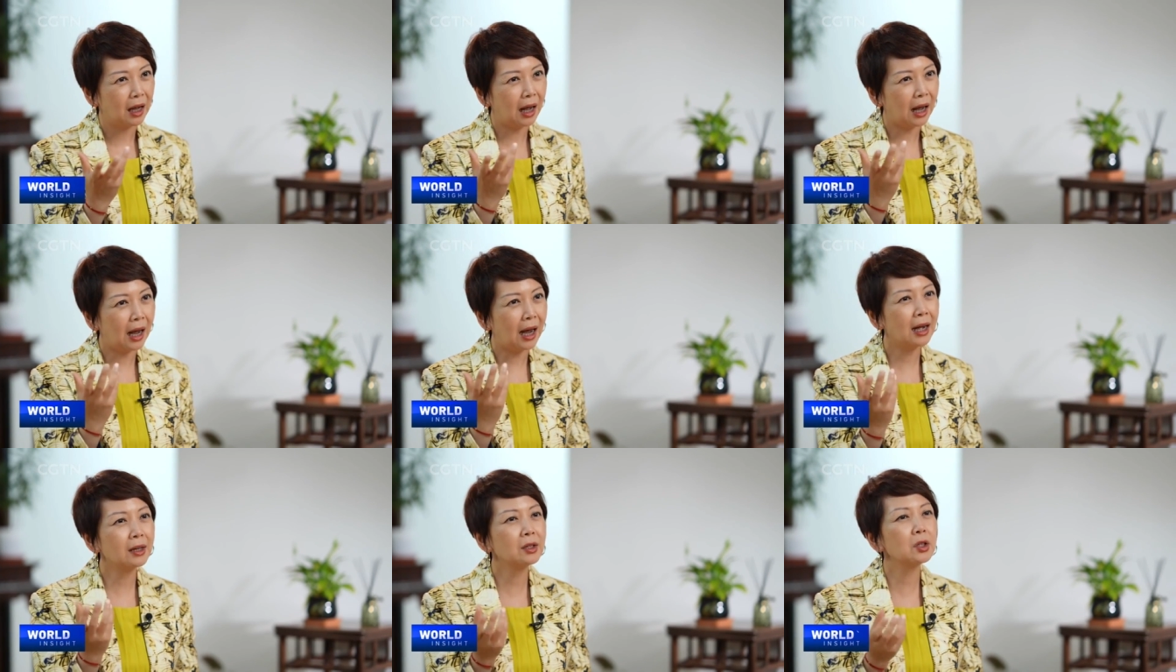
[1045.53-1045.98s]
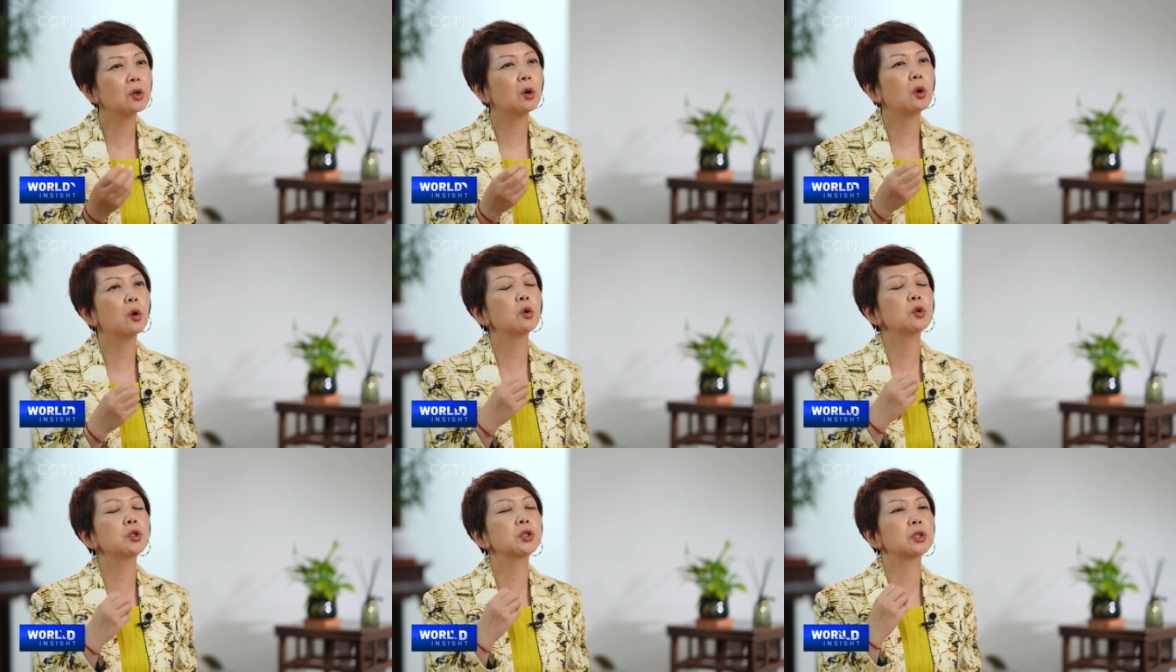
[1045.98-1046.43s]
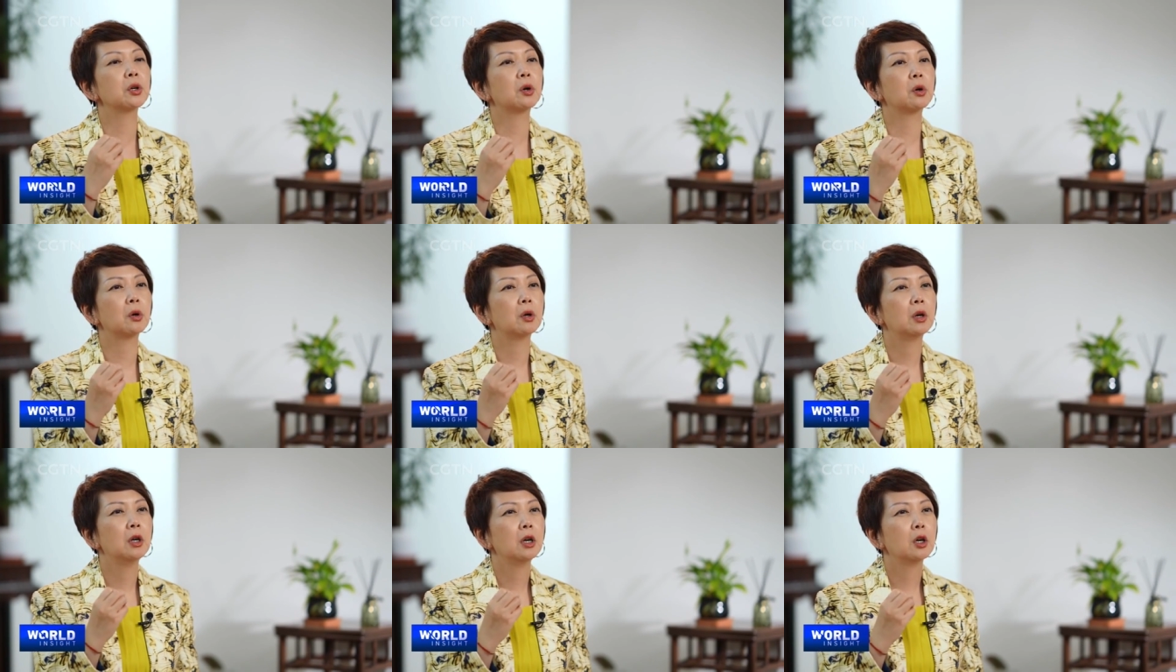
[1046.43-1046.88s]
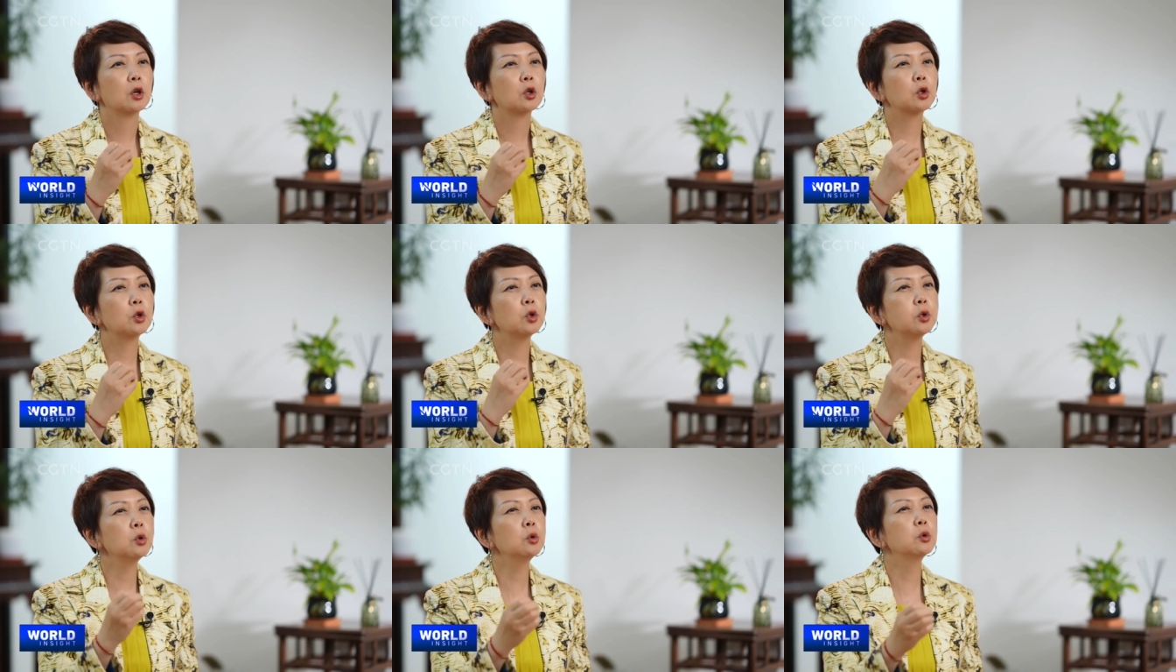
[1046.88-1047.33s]
and also
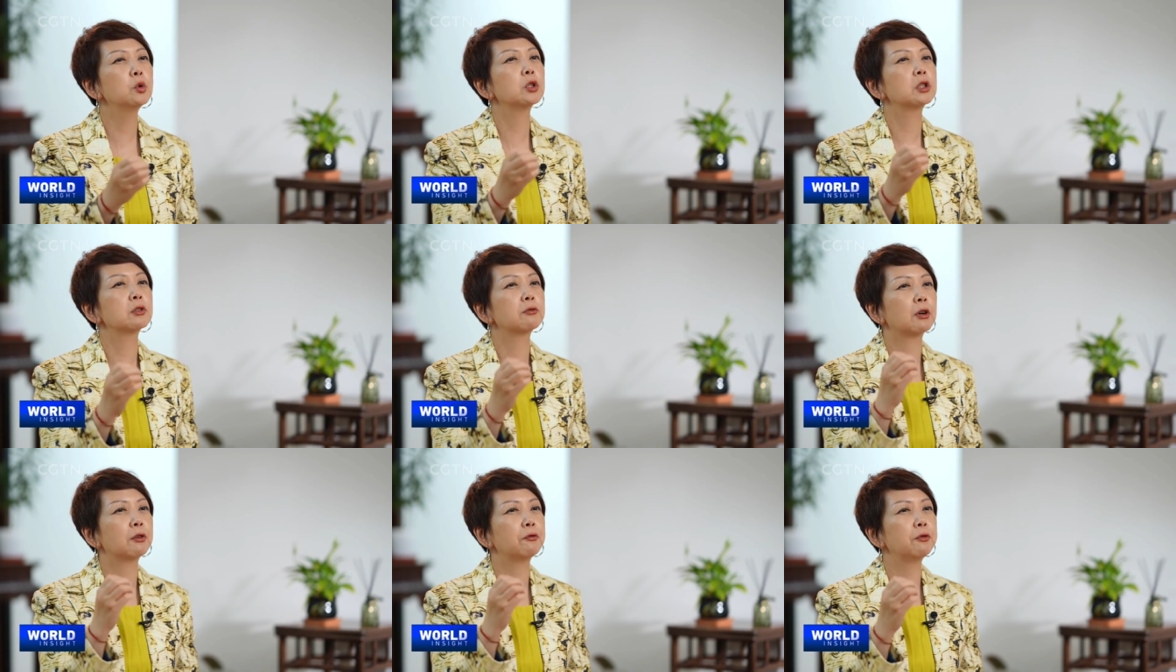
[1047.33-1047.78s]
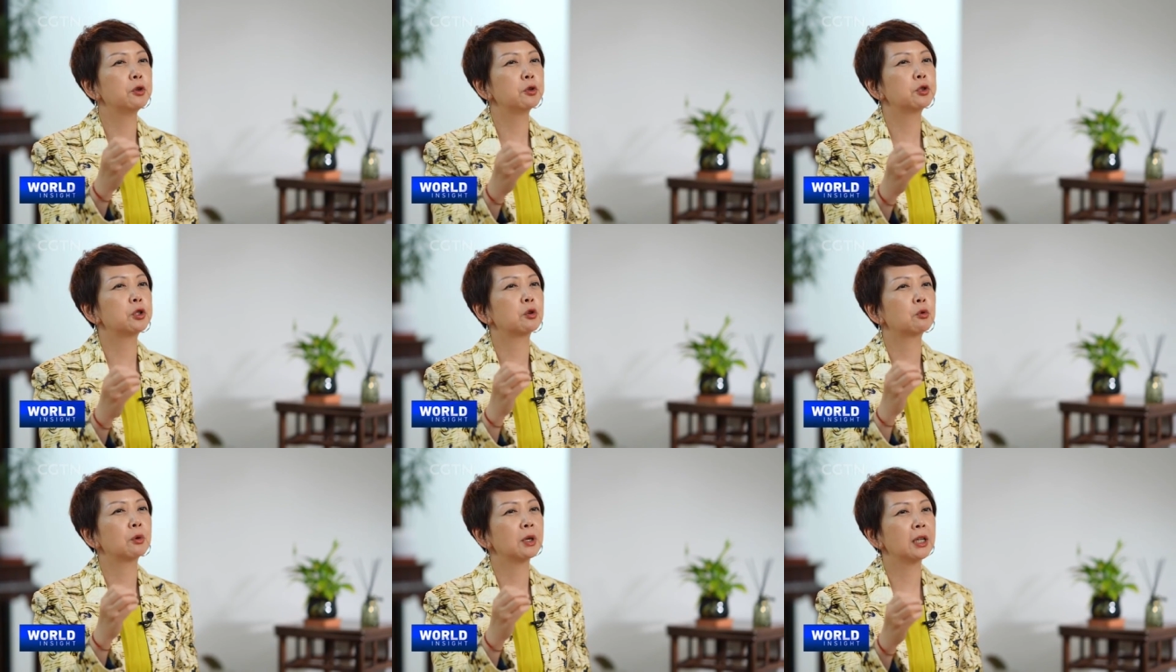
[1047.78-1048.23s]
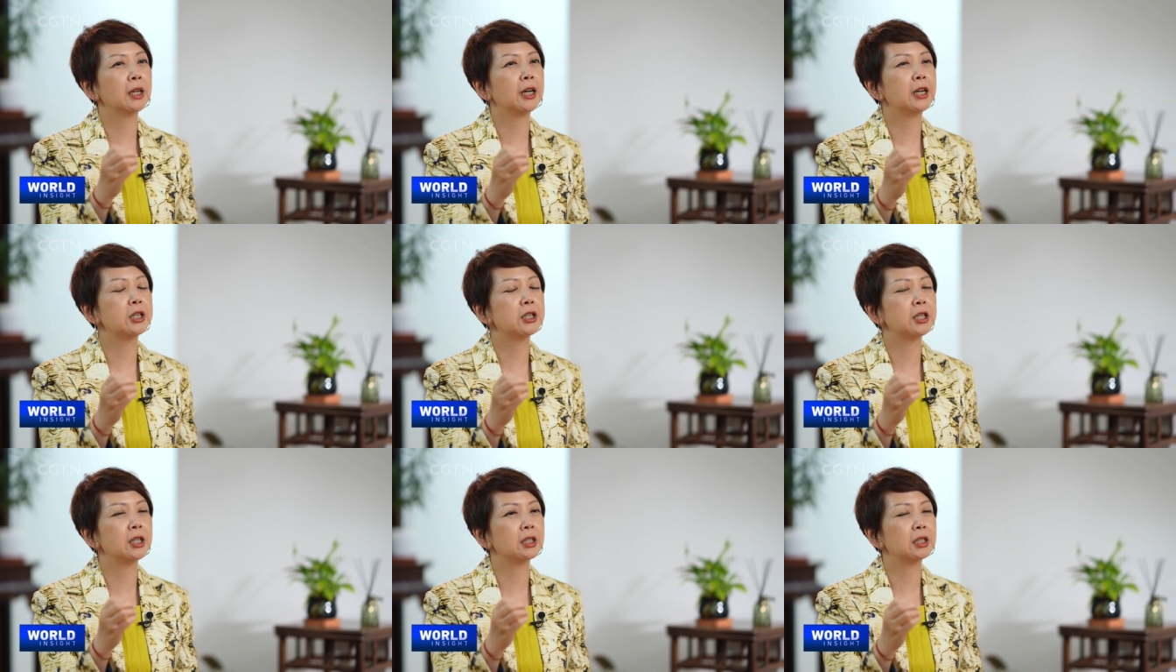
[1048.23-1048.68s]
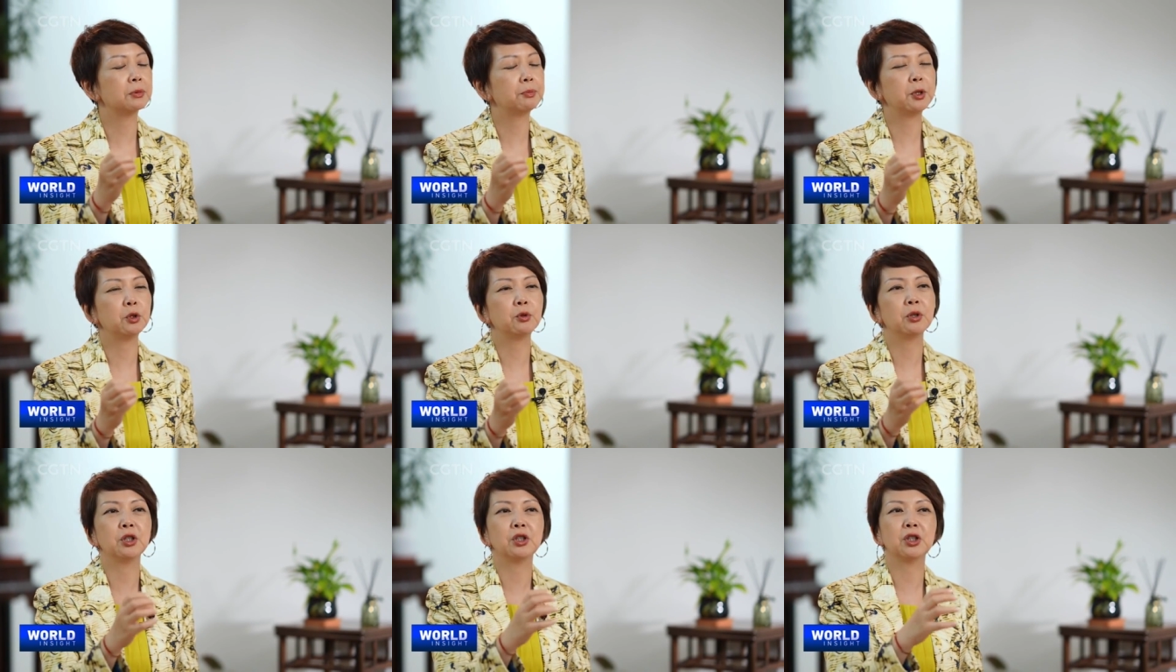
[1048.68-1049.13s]
clues for future relations
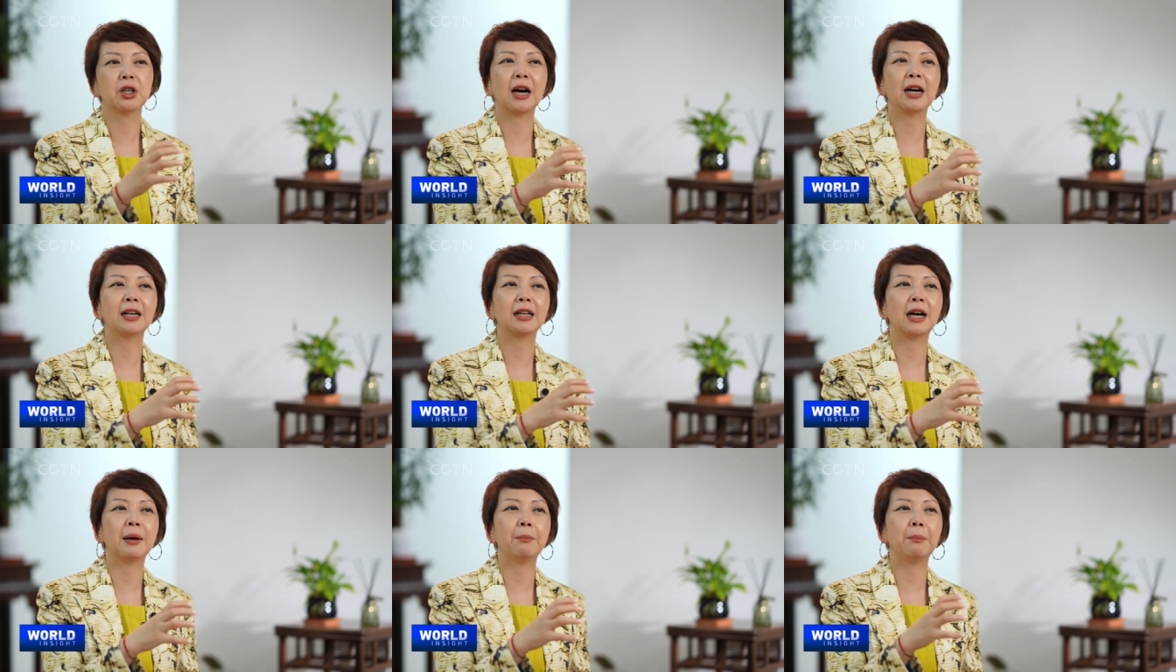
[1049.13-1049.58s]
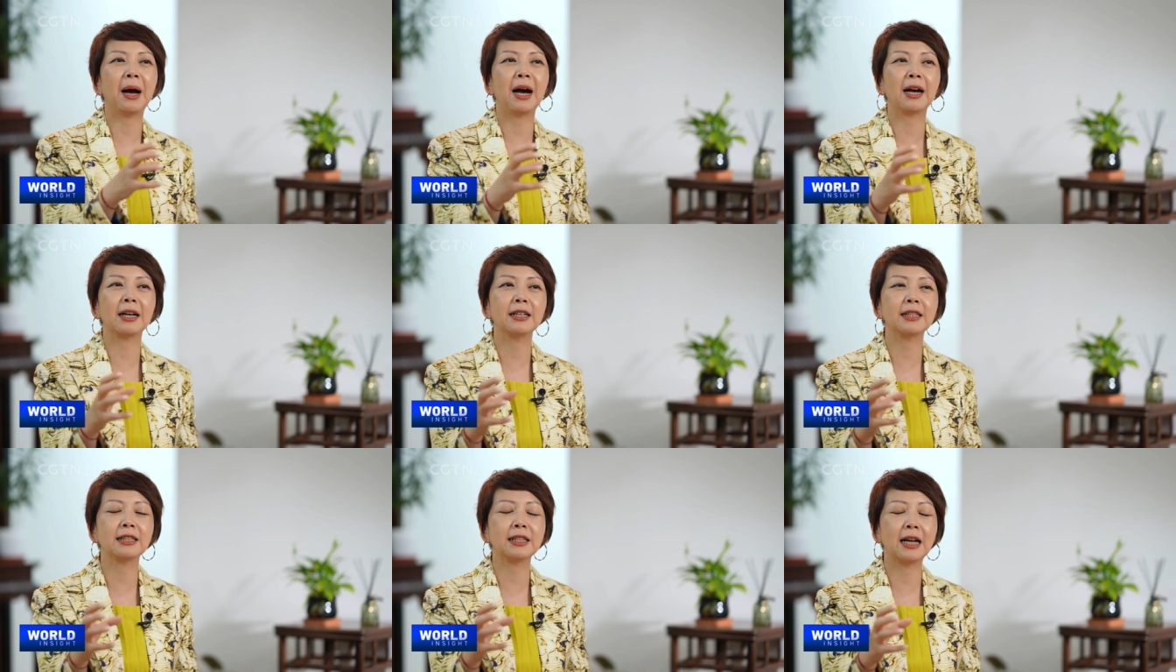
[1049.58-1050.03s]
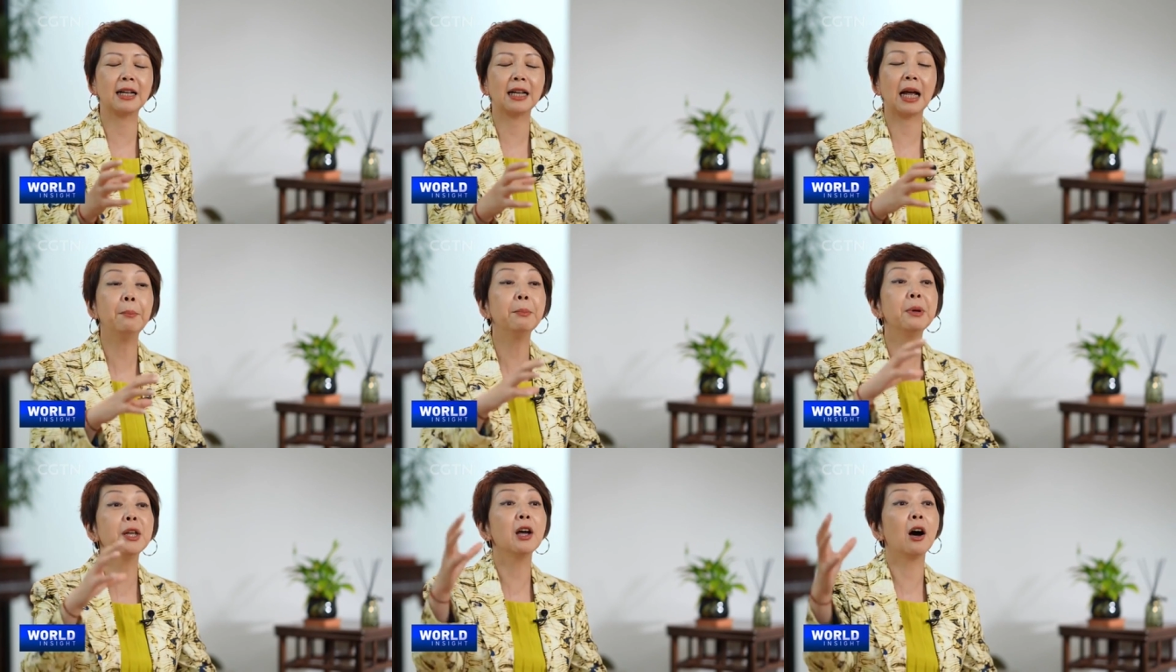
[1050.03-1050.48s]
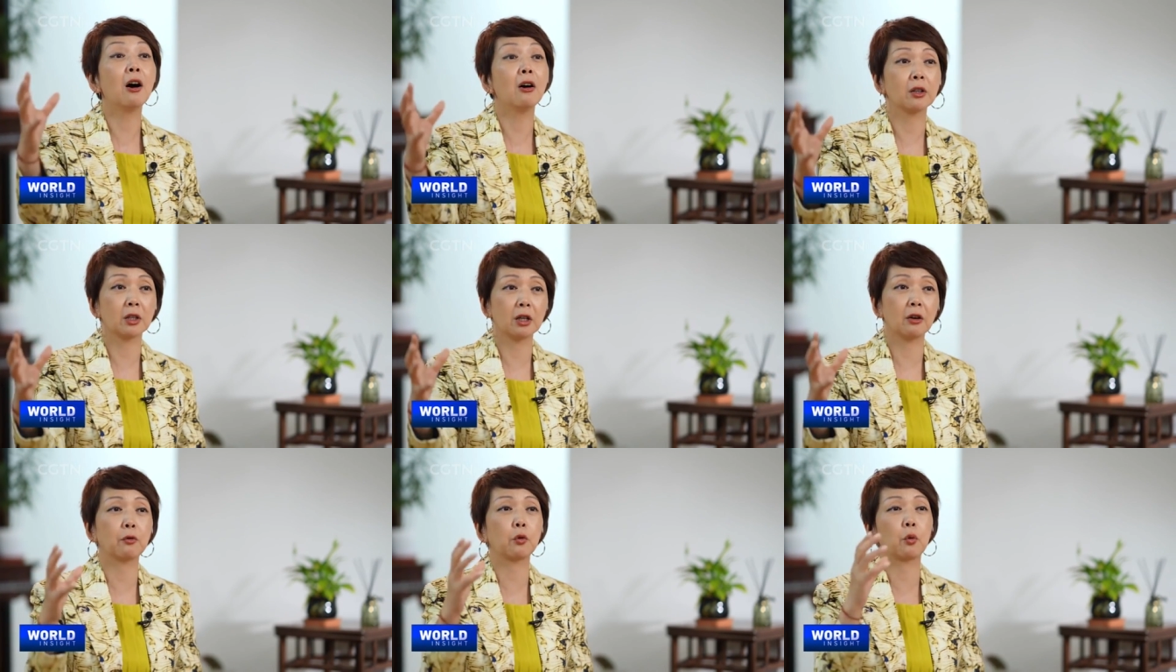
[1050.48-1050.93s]
between China and Pakistan and
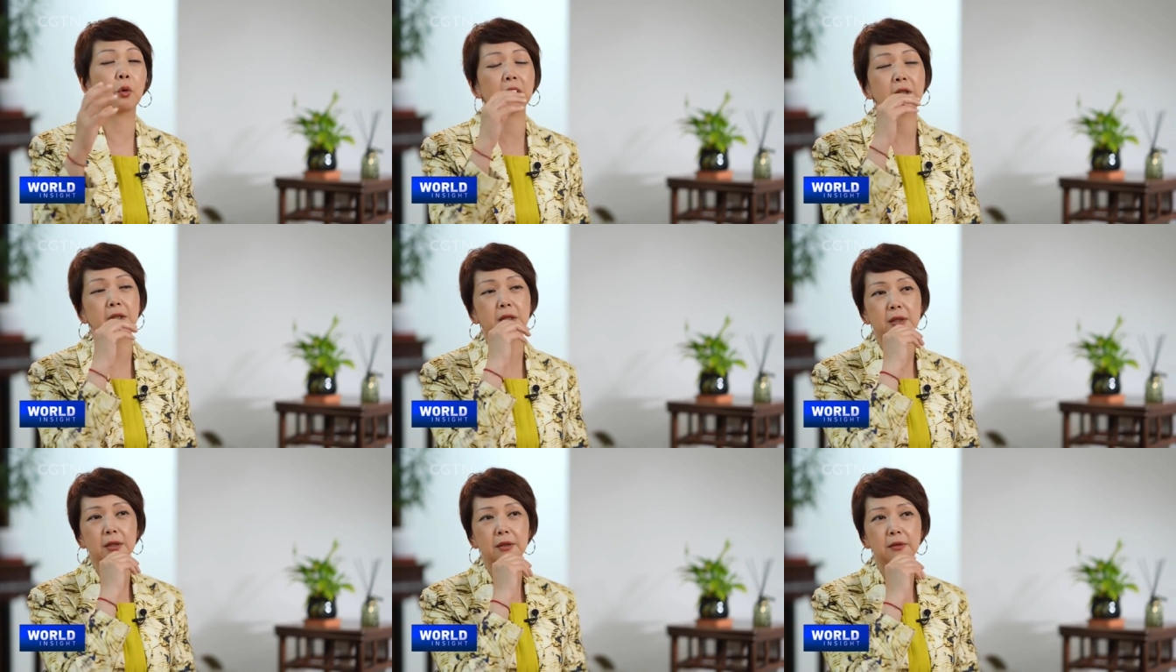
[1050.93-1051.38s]
beyond, of course?